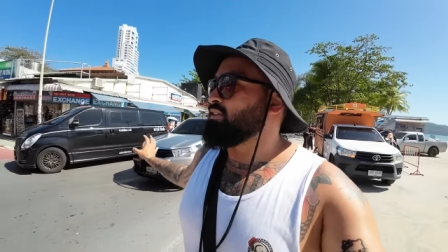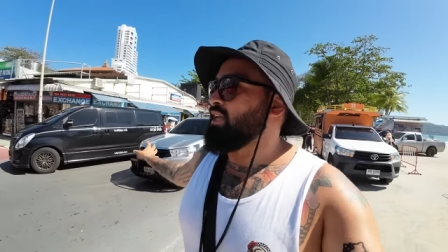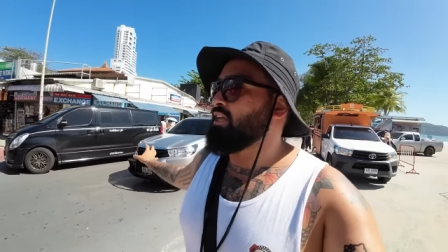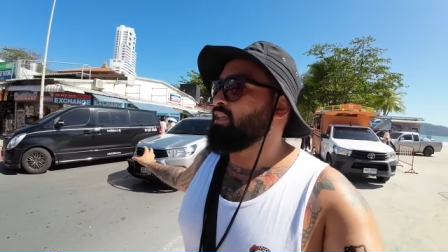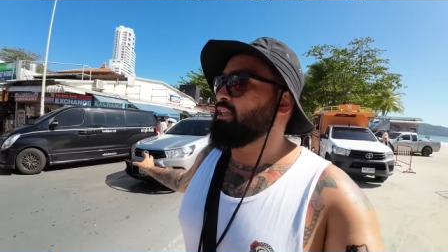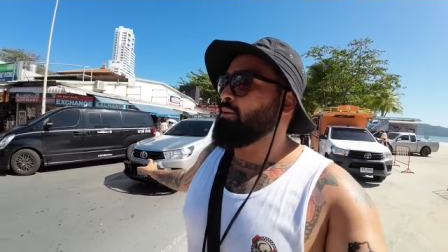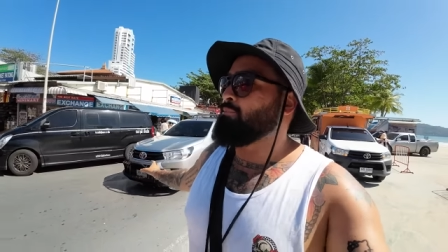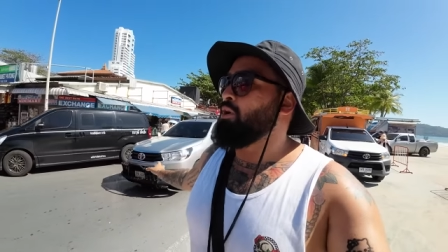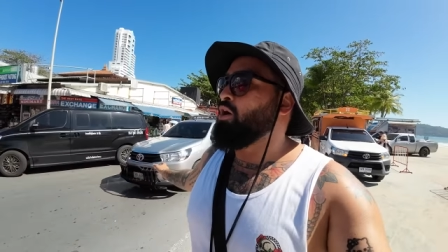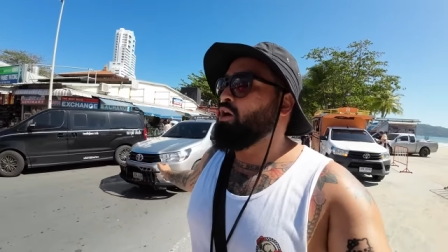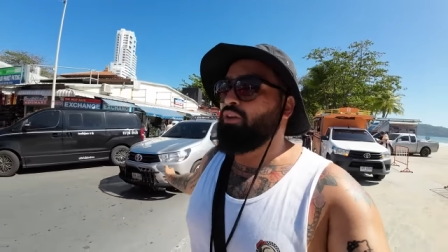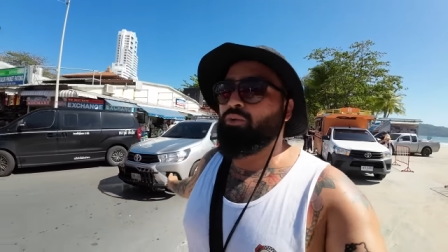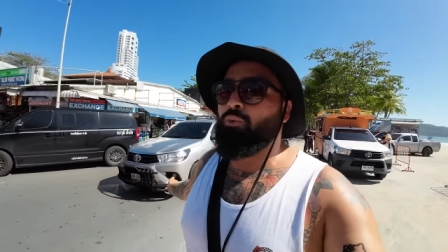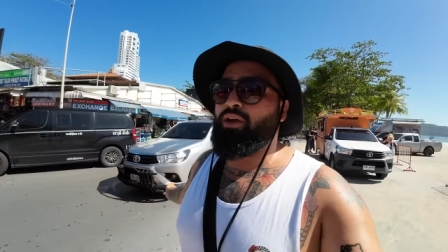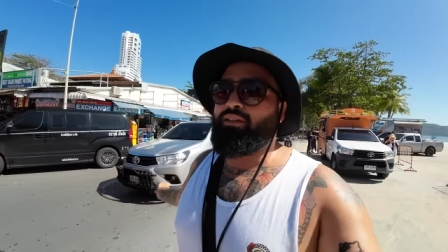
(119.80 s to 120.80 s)
take them
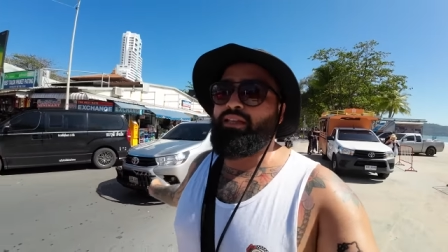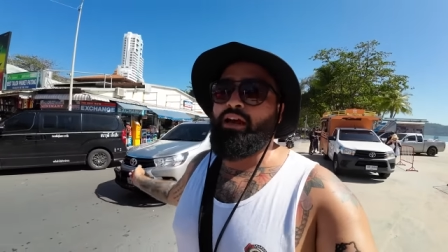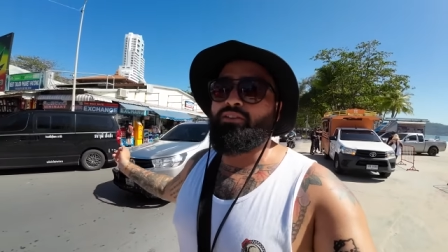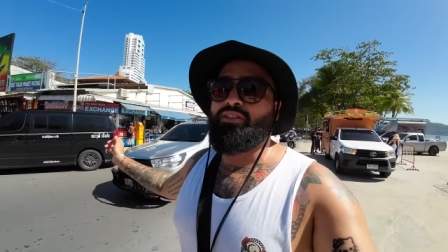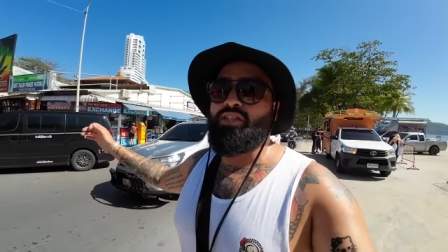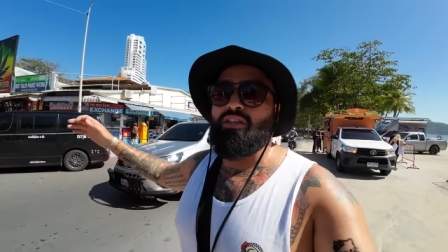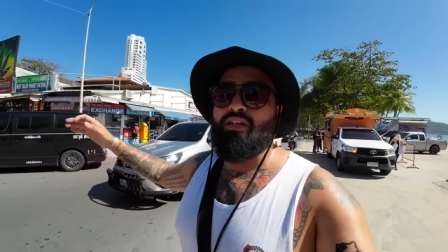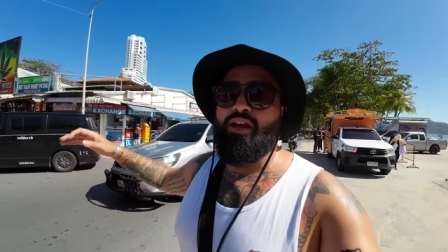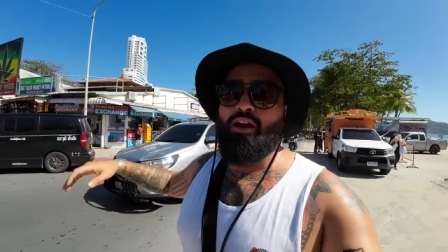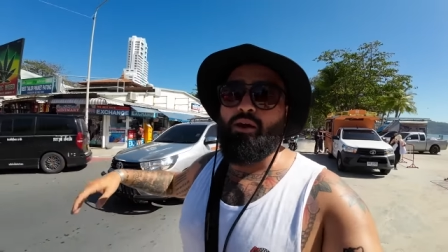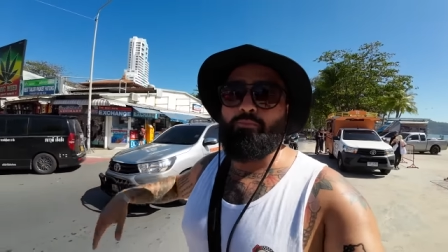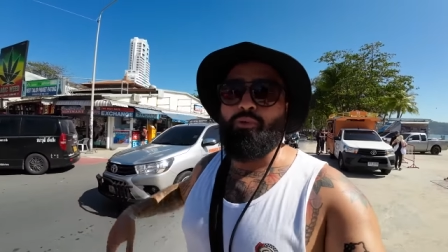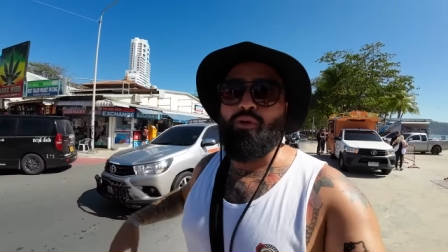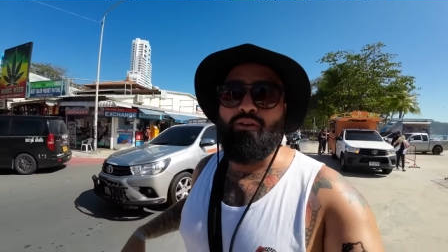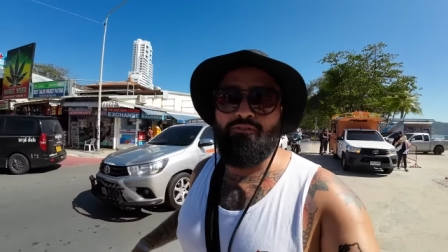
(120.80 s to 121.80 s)
all the way down to the
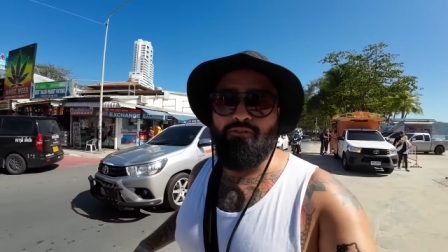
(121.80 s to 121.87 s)
airport